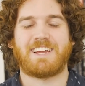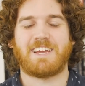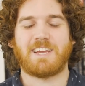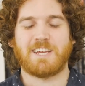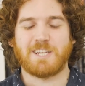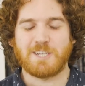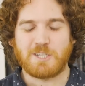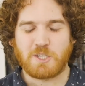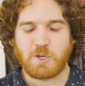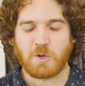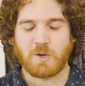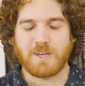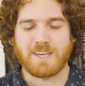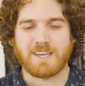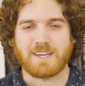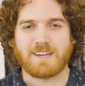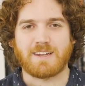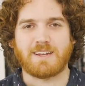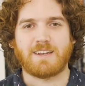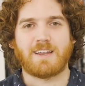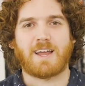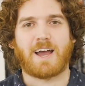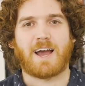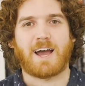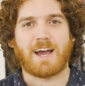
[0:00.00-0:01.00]
Enjoy
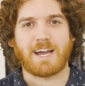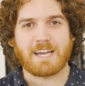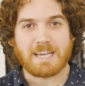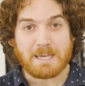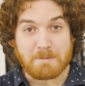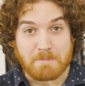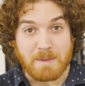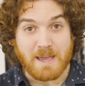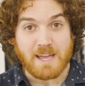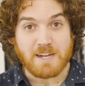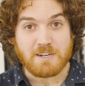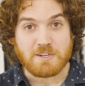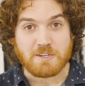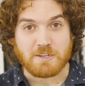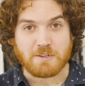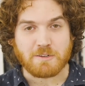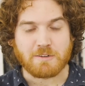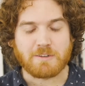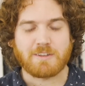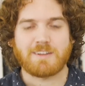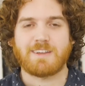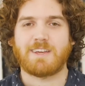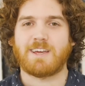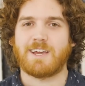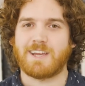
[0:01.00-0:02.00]
it. I command
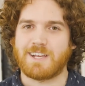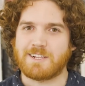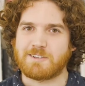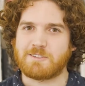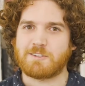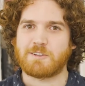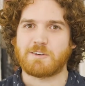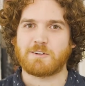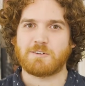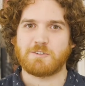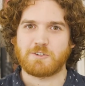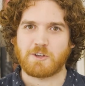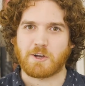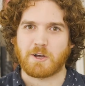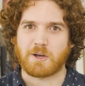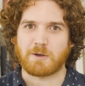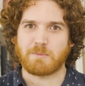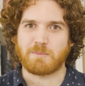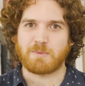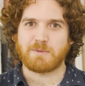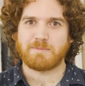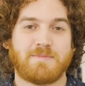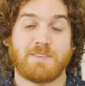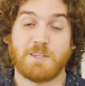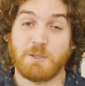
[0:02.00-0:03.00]
you. It's your
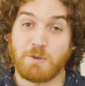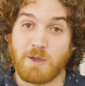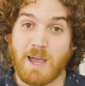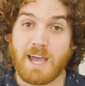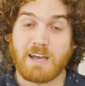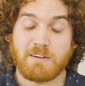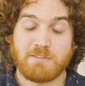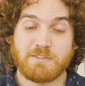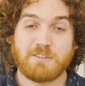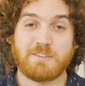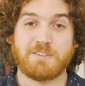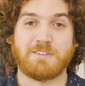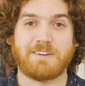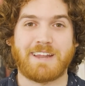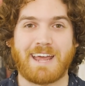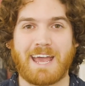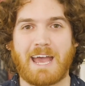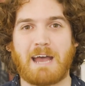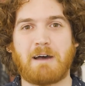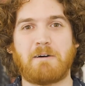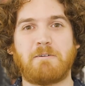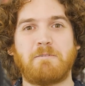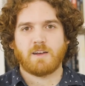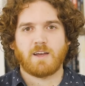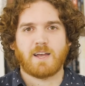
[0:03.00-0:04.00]
job. You have to
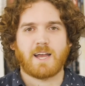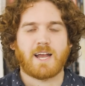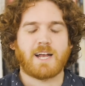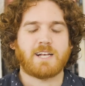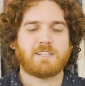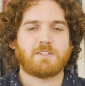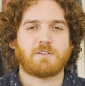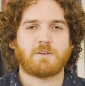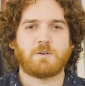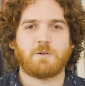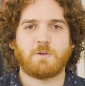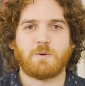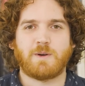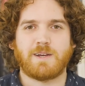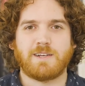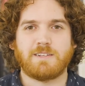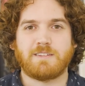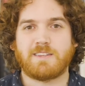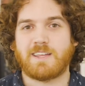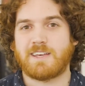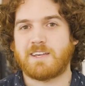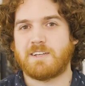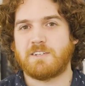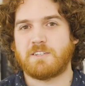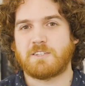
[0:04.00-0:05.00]
now. As always,
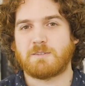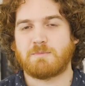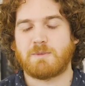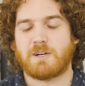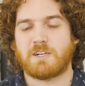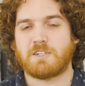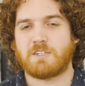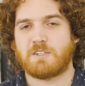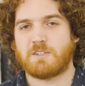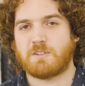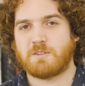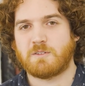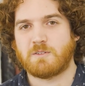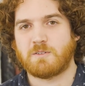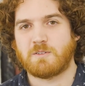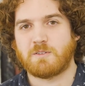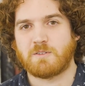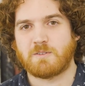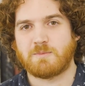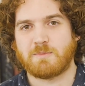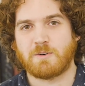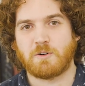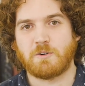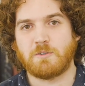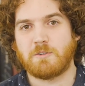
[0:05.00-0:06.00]
thank you so much to
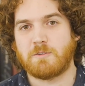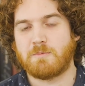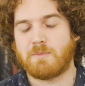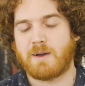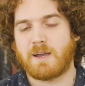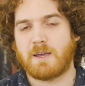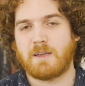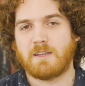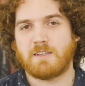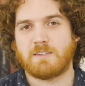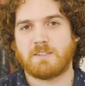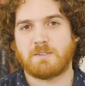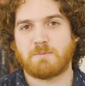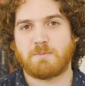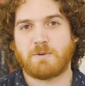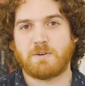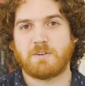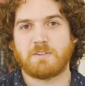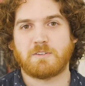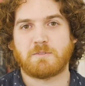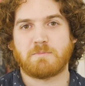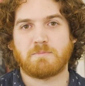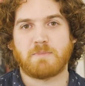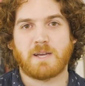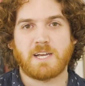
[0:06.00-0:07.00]
all my
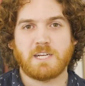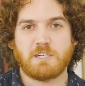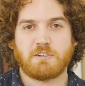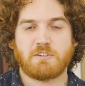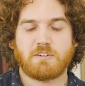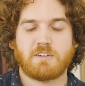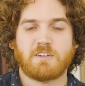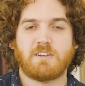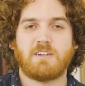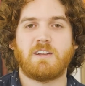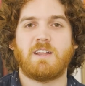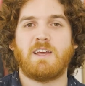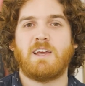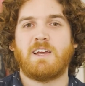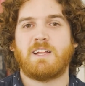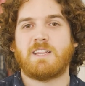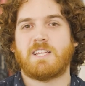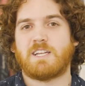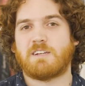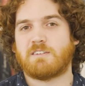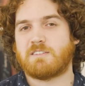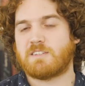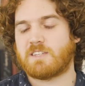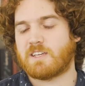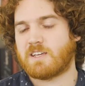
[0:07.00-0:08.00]
supporters on Patreon.
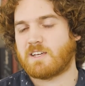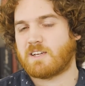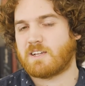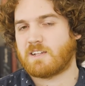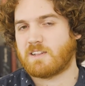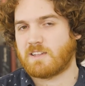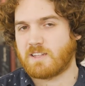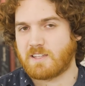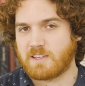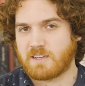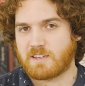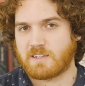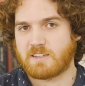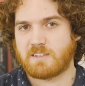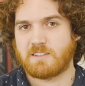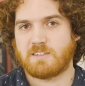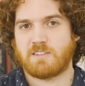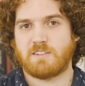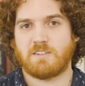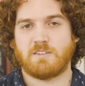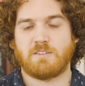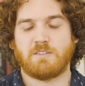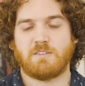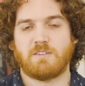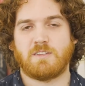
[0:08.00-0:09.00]
There's a link
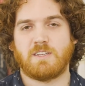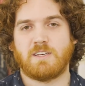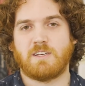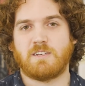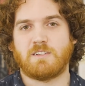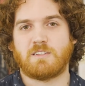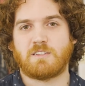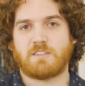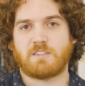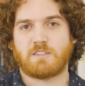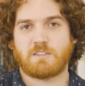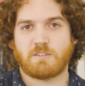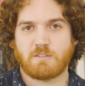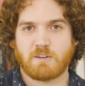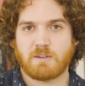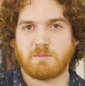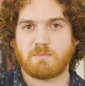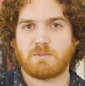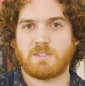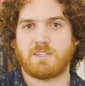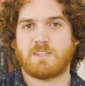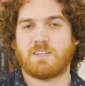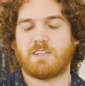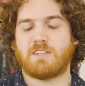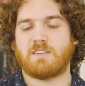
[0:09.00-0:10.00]
to the
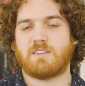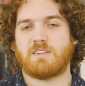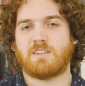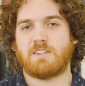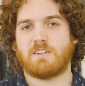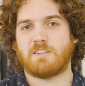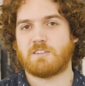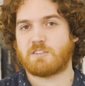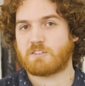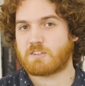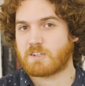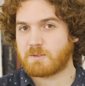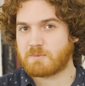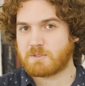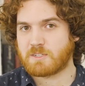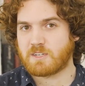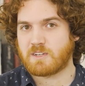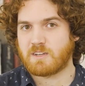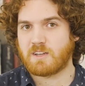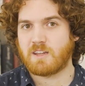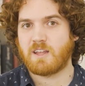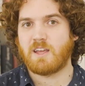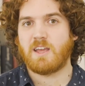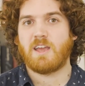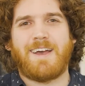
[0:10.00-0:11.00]
script in the
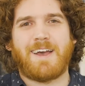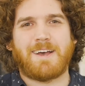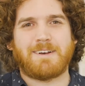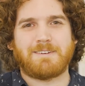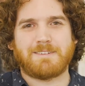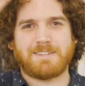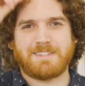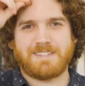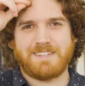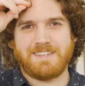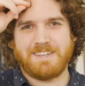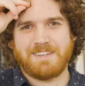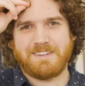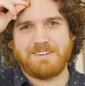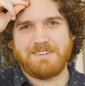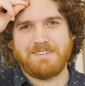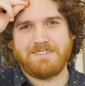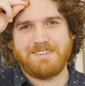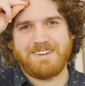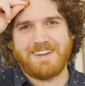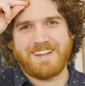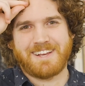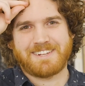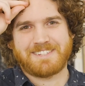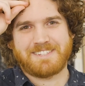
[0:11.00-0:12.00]
description. I'll see you
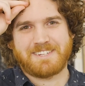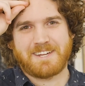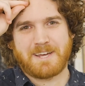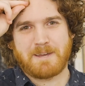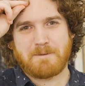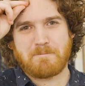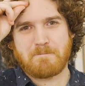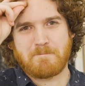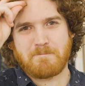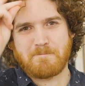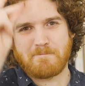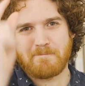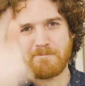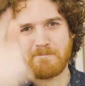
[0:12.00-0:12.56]
next time.